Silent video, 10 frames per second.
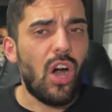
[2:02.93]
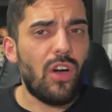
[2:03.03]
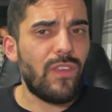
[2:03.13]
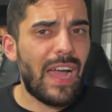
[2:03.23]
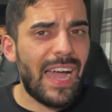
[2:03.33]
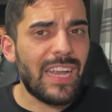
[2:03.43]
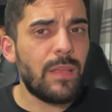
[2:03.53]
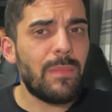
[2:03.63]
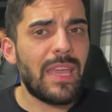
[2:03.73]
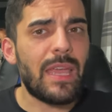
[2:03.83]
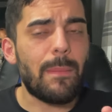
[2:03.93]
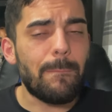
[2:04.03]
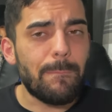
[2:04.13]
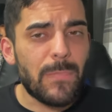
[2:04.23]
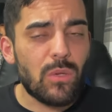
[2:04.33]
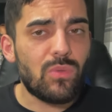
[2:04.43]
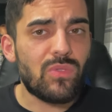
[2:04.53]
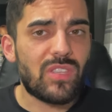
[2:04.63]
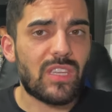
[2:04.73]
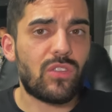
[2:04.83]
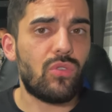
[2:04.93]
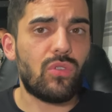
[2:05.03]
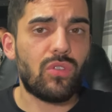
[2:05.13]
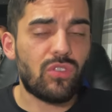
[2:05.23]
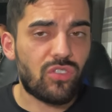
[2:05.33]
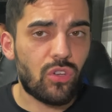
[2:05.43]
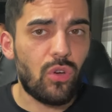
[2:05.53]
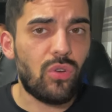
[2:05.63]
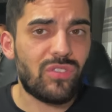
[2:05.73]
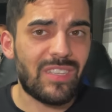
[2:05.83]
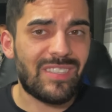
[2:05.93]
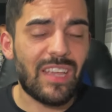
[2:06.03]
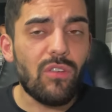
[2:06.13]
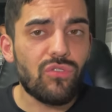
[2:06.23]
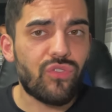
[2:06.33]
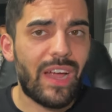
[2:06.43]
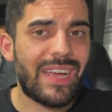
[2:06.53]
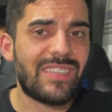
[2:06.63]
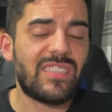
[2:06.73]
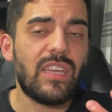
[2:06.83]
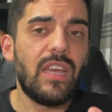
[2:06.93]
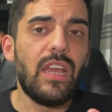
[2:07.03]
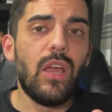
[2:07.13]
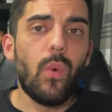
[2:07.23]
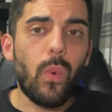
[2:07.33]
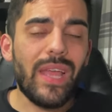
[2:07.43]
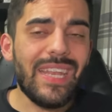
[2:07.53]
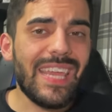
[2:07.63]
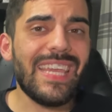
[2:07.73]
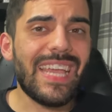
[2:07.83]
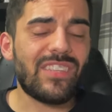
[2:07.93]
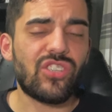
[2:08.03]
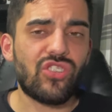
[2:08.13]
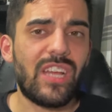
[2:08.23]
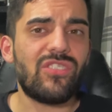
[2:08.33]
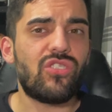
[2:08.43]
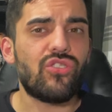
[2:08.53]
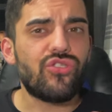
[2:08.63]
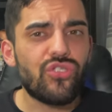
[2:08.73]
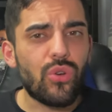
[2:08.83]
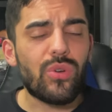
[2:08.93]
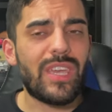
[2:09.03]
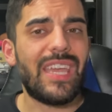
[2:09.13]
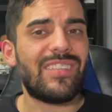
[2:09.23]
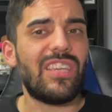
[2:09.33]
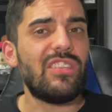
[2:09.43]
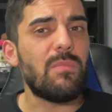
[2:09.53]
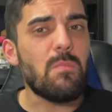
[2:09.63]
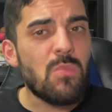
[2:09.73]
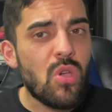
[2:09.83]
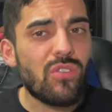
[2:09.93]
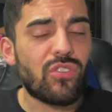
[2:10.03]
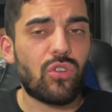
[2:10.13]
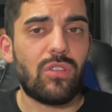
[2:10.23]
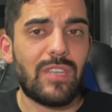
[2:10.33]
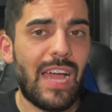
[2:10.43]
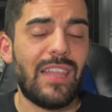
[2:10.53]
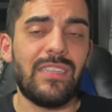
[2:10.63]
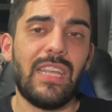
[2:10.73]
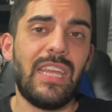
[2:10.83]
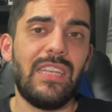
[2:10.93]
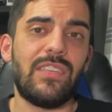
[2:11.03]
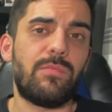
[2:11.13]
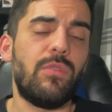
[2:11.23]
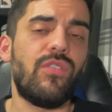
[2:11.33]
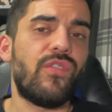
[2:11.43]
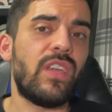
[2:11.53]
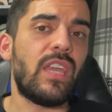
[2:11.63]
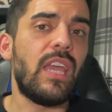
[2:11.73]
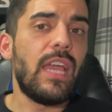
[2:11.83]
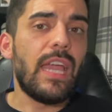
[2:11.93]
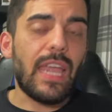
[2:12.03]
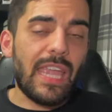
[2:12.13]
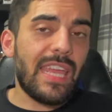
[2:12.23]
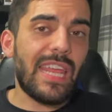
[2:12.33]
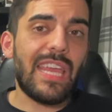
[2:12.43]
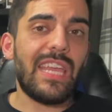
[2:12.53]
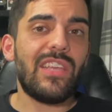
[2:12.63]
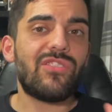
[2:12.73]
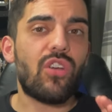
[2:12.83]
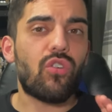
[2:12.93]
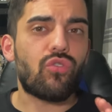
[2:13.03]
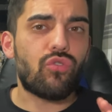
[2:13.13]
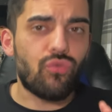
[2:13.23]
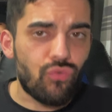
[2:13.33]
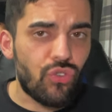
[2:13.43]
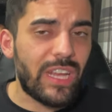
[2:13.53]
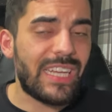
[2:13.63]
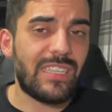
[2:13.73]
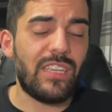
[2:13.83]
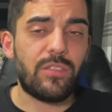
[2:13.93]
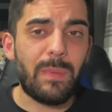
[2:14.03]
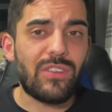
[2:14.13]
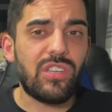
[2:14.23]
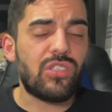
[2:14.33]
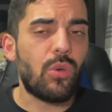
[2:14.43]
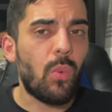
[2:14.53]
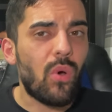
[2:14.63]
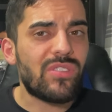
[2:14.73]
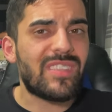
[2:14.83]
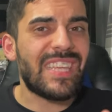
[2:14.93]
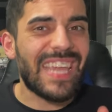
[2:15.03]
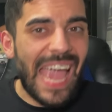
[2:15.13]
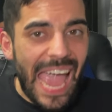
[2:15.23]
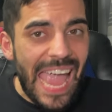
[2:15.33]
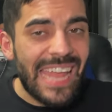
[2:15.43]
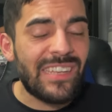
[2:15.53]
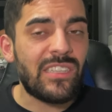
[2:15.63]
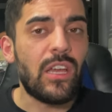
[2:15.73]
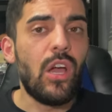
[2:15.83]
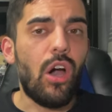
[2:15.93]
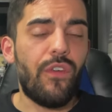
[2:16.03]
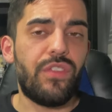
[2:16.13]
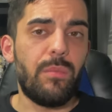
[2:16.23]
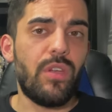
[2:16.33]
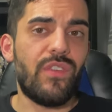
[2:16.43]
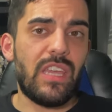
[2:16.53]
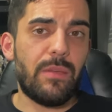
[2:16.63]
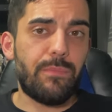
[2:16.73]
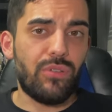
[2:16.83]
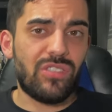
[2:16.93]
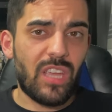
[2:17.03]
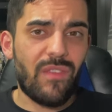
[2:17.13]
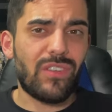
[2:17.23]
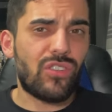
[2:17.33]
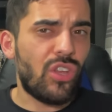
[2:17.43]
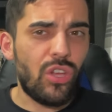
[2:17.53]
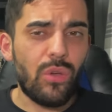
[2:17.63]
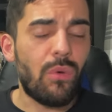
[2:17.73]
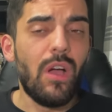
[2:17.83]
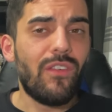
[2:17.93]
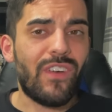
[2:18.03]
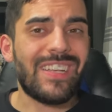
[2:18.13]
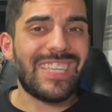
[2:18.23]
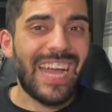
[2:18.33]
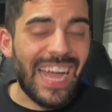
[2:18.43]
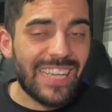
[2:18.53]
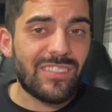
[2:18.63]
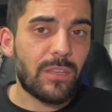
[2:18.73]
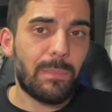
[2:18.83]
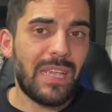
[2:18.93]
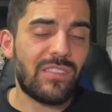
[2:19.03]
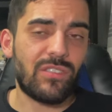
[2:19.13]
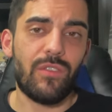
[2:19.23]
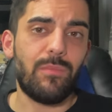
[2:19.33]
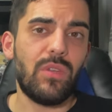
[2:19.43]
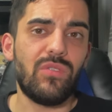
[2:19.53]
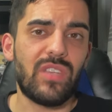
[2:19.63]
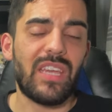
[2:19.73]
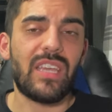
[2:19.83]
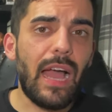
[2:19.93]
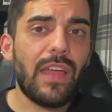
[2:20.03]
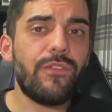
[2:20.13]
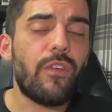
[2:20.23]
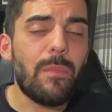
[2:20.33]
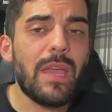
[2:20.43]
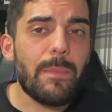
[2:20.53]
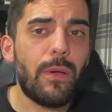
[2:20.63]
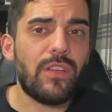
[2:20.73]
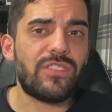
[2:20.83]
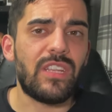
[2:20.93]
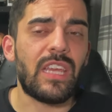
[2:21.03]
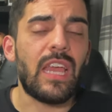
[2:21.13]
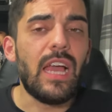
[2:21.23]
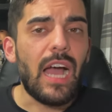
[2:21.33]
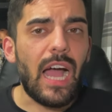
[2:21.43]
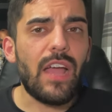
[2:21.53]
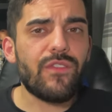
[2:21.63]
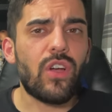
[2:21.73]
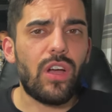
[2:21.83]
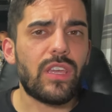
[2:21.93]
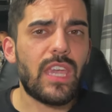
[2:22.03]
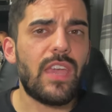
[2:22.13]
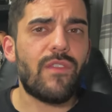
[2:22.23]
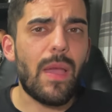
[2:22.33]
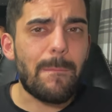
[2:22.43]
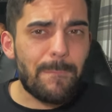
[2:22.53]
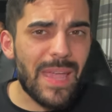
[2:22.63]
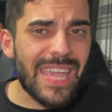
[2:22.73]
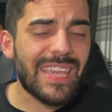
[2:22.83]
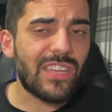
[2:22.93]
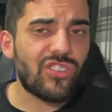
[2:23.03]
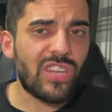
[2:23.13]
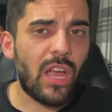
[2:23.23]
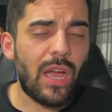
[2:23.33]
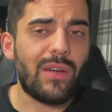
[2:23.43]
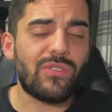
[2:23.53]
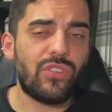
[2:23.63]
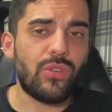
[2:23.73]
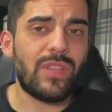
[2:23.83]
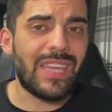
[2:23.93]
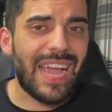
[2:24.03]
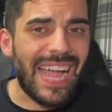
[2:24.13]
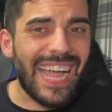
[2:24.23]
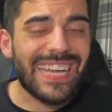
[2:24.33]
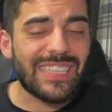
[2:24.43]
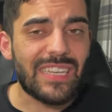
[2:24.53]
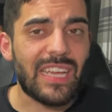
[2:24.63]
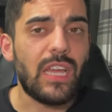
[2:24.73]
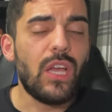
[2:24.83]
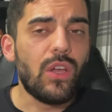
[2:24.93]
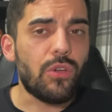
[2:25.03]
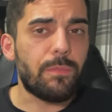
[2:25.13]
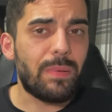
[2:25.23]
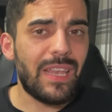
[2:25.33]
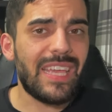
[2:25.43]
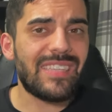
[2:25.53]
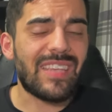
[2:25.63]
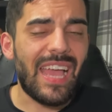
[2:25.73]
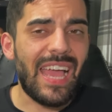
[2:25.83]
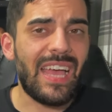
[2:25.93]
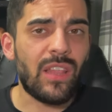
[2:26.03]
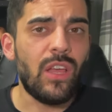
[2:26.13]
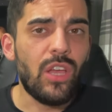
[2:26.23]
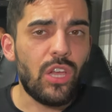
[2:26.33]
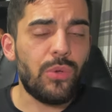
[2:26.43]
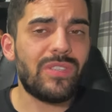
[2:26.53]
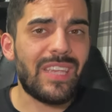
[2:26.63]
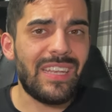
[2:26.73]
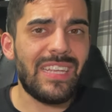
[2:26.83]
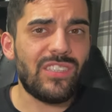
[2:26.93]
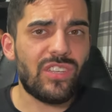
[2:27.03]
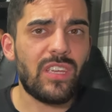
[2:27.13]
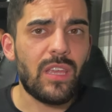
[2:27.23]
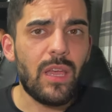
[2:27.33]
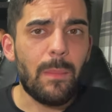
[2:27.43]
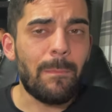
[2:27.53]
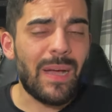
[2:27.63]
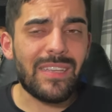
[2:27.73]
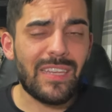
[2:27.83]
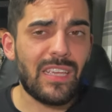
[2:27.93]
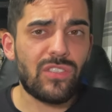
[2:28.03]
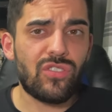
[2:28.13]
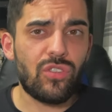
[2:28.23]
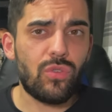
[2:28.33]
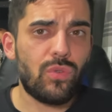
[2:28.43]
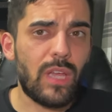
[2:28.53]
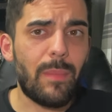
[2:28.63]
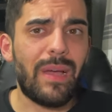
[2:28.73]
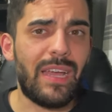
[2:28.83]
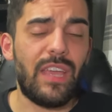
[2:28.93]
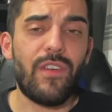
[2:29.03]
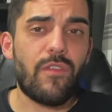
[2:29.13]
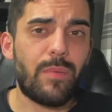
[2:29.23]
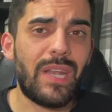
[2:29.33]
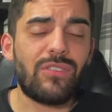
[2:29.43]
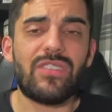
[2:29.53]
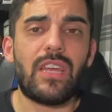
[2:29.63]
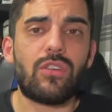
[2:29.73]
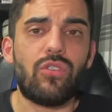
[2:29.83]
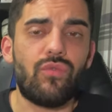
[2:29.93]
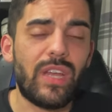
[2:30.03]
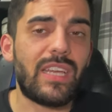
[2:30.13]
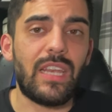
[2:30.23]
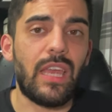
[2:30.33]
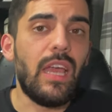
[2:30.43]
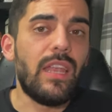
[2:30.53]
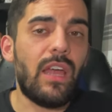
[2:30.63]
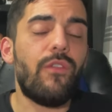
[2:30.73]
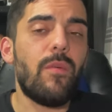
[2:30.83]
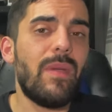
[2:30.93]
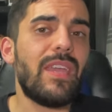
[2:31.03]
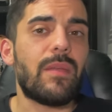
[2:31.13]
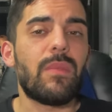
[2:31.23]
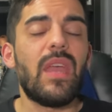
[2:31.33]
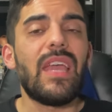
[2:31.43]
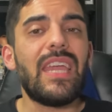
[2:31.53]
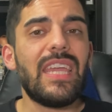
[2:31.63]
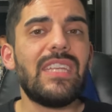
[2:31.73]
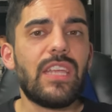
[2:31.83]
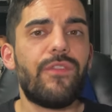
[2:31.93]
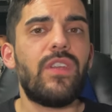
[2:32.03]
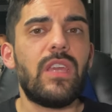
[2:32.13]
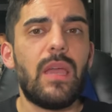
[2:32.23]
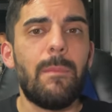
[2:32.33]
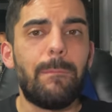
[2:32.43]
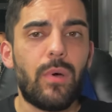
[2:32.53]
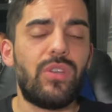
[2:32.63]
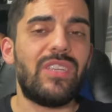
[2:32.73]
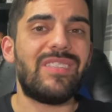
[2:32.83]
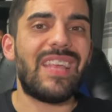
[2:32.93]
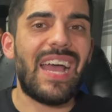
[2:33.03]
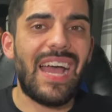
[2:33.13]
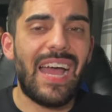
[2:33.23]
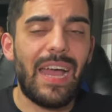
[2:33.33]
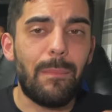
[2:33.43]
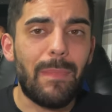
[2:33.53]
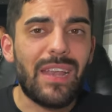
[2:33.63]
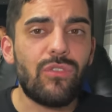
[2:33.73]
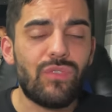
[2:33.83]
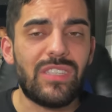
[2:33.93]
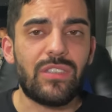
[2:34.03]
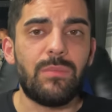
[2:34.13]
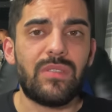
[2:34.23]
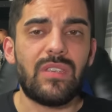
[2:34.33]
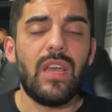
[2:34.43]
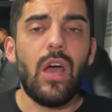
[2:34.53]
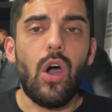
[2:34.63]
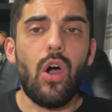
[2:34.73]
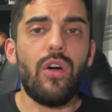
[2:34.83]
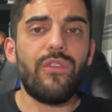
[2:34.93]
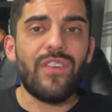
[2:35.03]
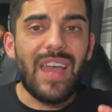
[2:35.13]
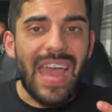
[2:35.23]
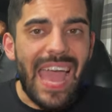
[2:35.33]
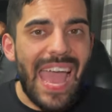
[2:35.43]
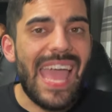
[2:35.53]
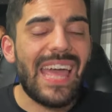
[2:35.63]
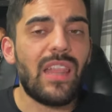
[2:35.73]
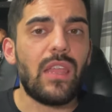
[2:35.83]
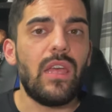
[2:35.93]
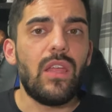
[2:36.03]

of anime musical scores and soundtracks, when he gets a chance to showcase his musical talent in this movie, it is great, especially towards the end of the movie. He puts together two fantastic pieces of music. And for me personally, I've got to give a big shout out to the actor who plays L, who is Kenichi Matsuyama, if I've pronounced that correctly. Now for me, he definitely embodies the mannerisms of L